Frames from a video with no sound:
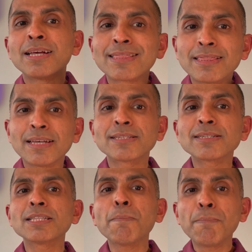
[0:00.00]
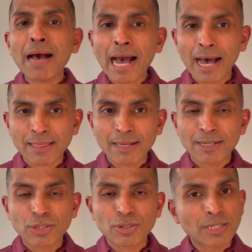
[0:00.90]
This is the path
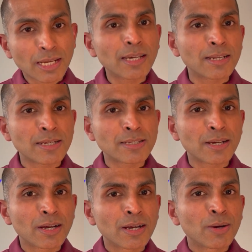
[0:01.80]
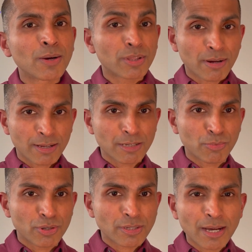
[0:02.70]
to stickiness with
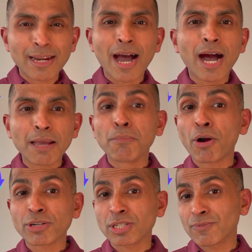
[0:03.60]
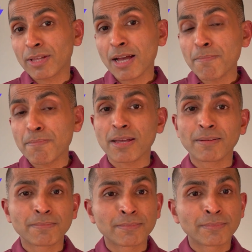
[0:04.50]
customers and high margins for the company.
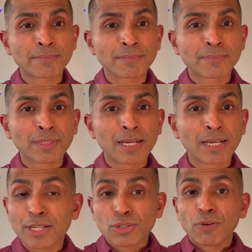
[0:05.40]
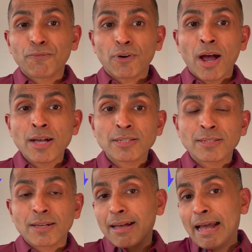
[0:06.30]
It is good for
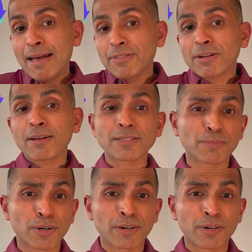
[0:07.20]
us and the customer.